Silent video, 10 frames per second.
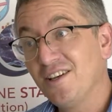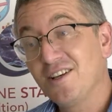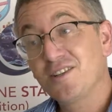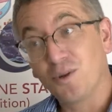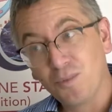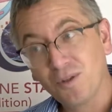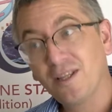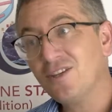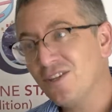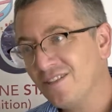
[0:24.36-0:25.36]
So
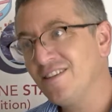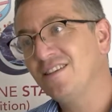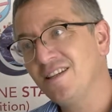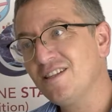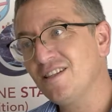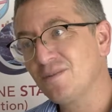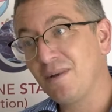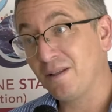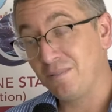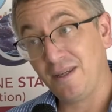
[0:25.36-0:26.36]
mutations in T cells
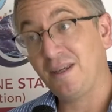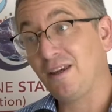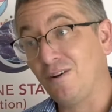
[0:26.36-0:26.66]
might be